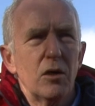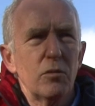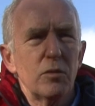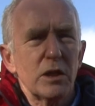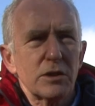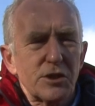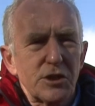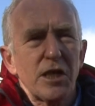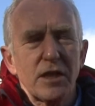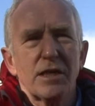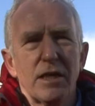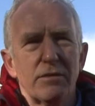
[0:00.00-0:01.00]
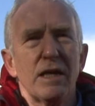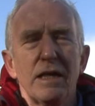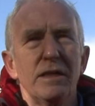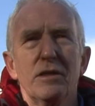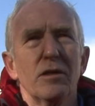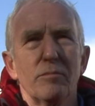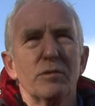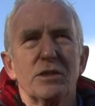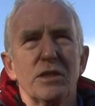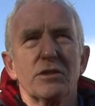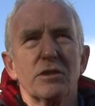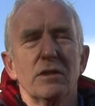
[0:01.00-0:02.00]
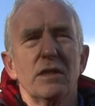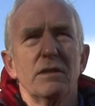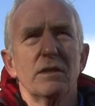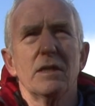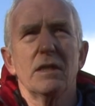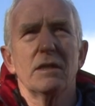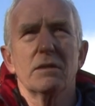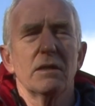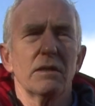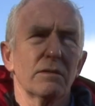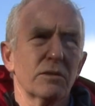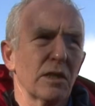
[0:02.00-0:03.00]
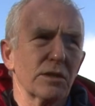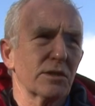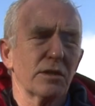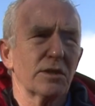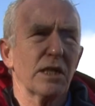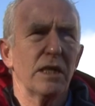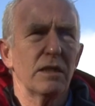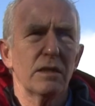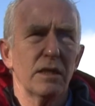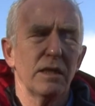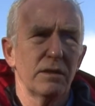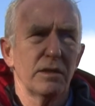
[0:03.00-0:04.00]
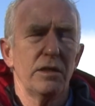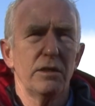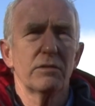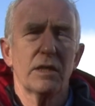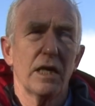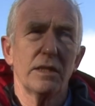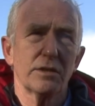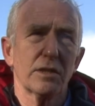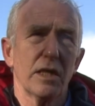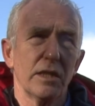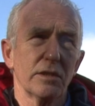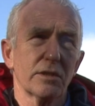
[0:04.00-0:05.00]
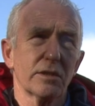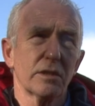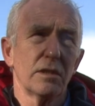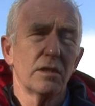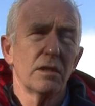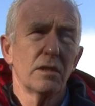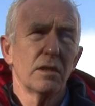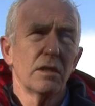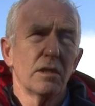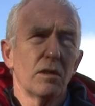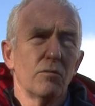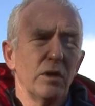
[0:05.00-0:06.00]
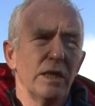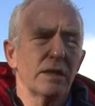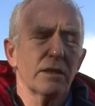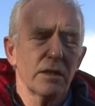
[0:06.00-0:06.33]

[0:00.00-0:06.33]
will shut out any competition. Just to take in the UK's case with